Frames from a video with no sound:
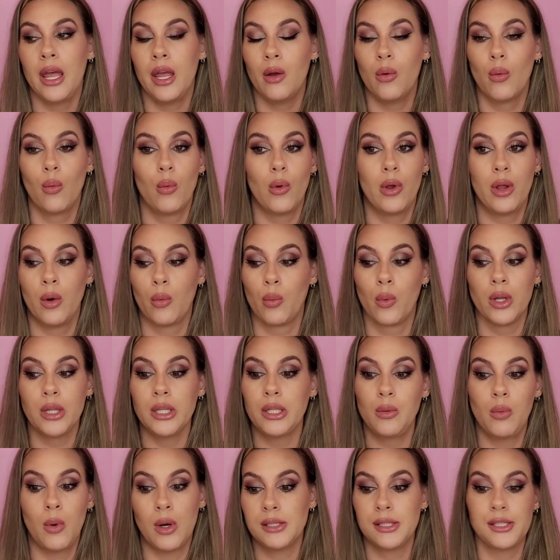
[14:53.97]
it
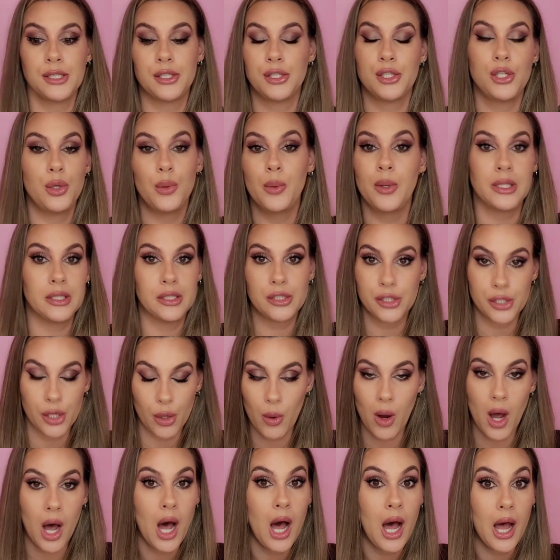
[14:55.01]
really wasn't doing
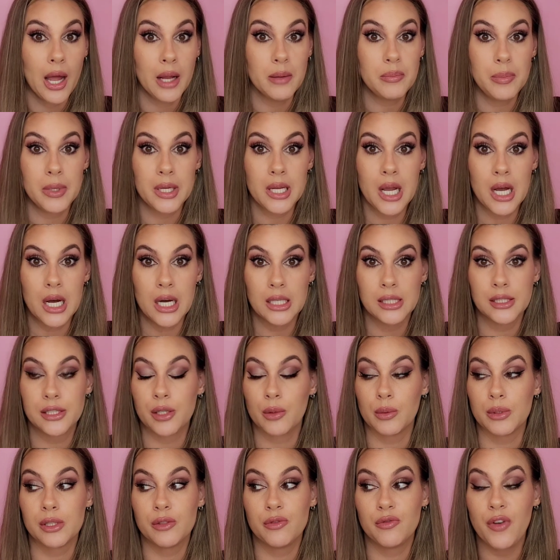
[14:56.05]
so hot because
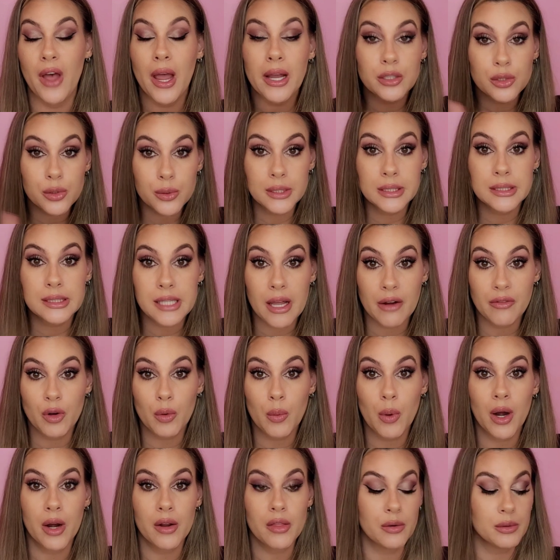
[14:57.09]
there was factories
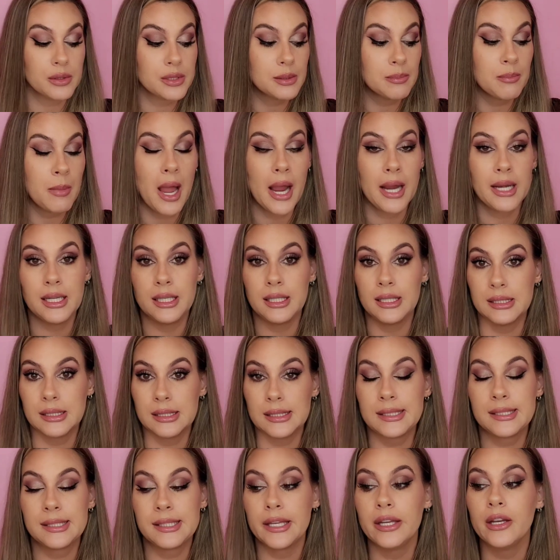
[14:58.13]
everywhere. There was mining
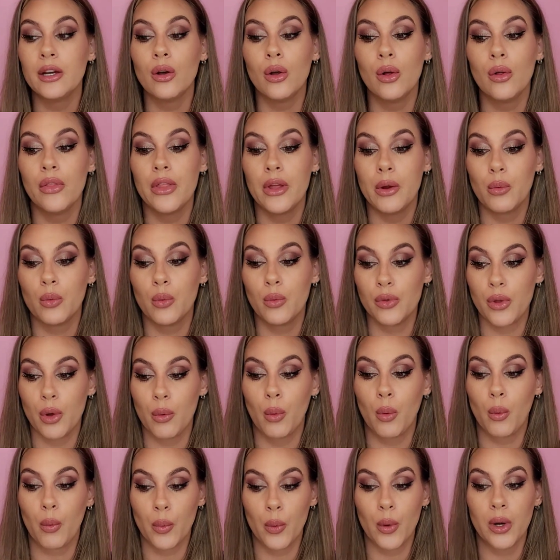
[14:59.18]
and steel. They
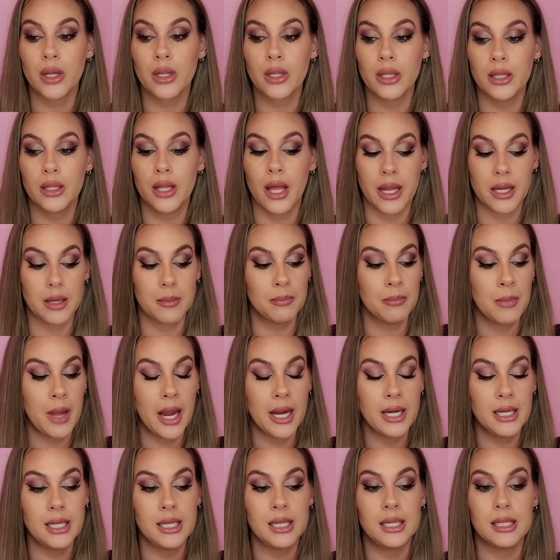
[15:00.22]
were really like
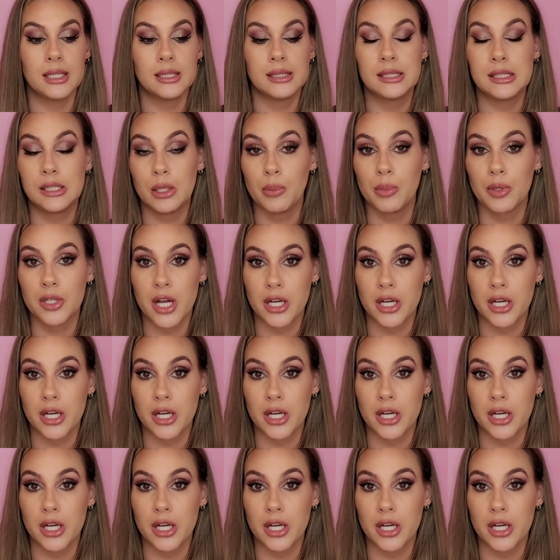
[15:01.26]
mining and steel